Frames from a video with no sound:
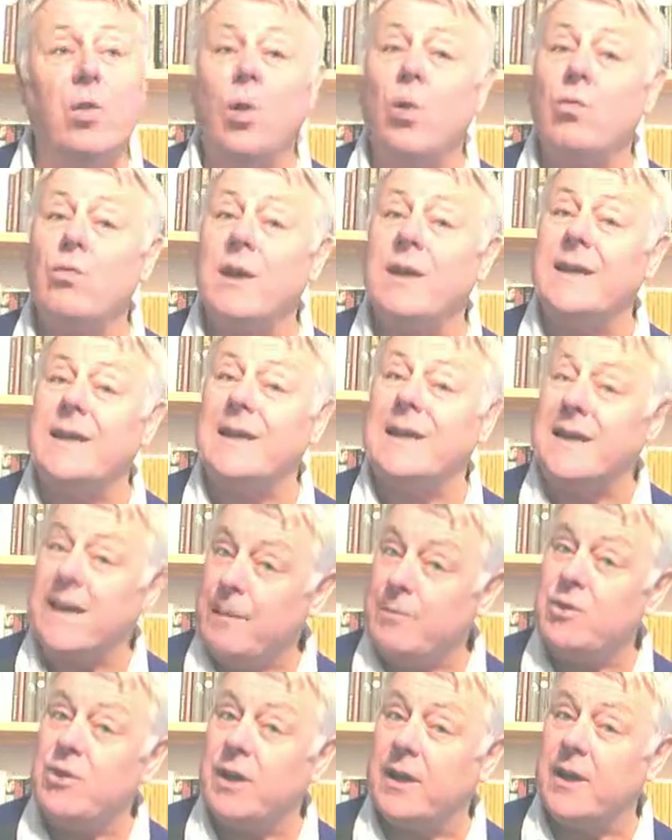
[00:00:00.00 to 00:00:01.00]
already
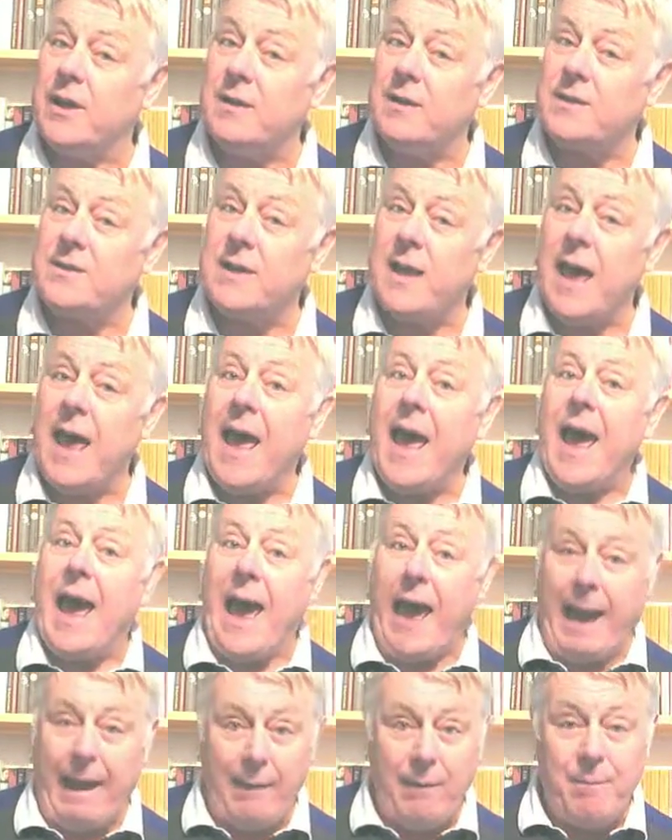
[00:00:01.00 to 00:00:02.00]
keep chickens,
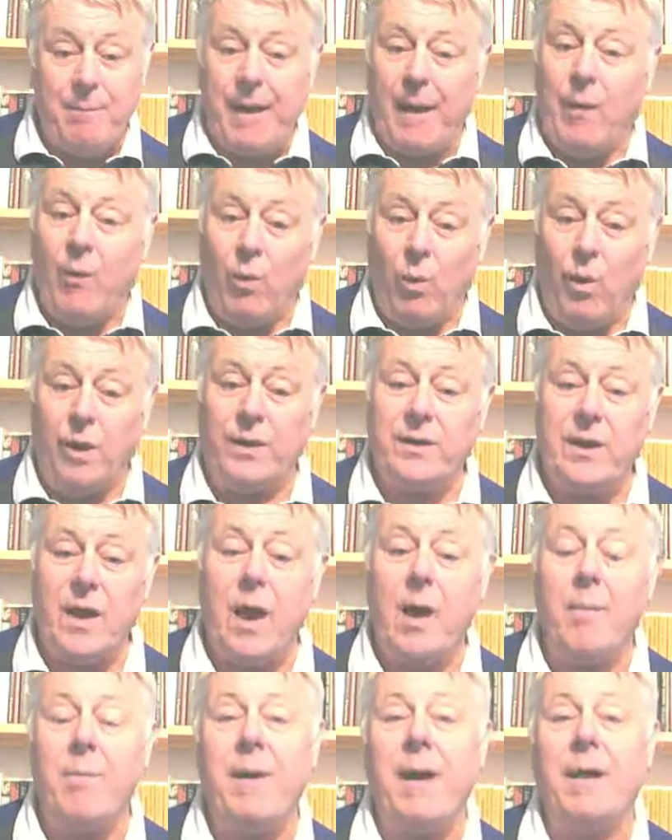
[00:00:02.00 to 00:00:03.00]
how about one
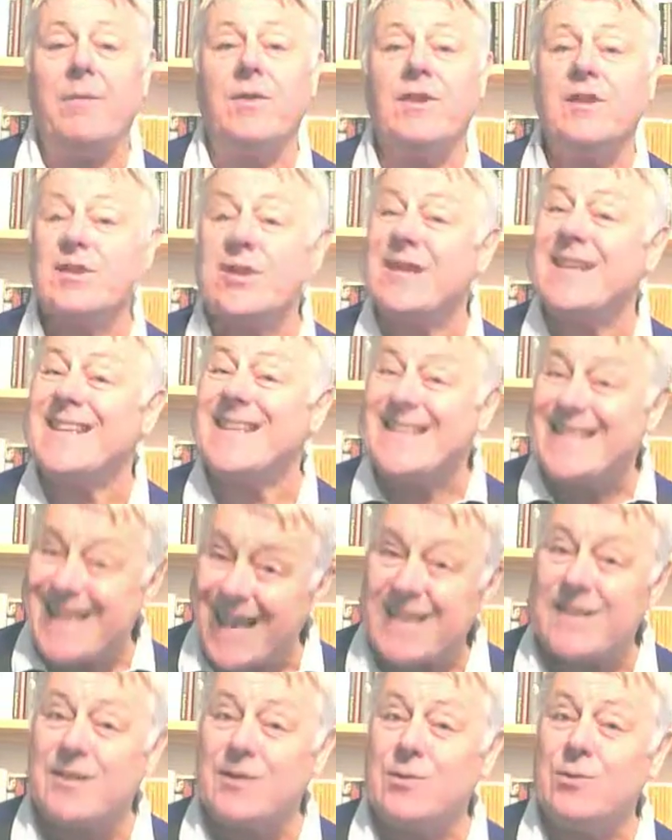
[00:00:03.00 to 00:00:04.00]
about the
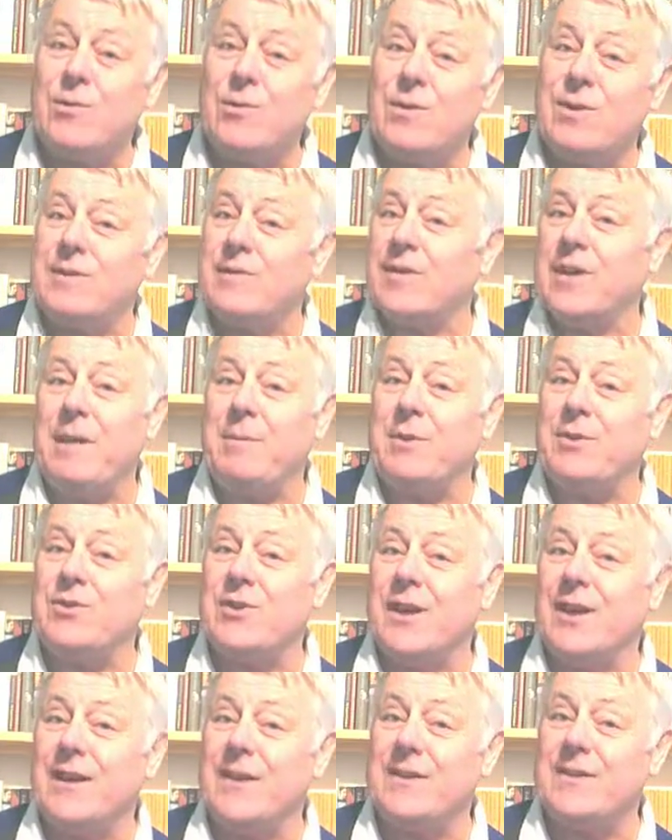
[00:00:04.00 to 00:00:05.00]
success stories of keeping
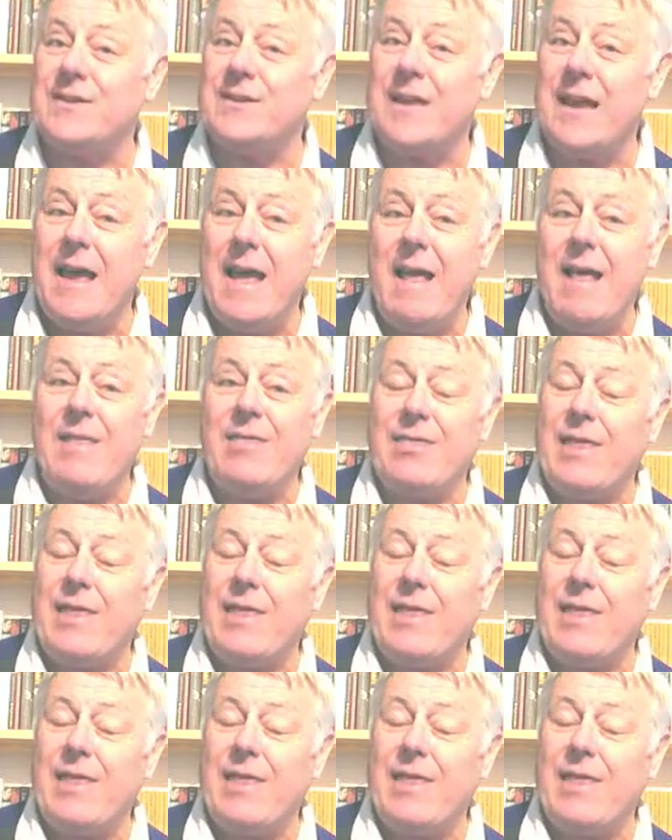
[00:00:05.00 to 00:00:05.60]
chickens?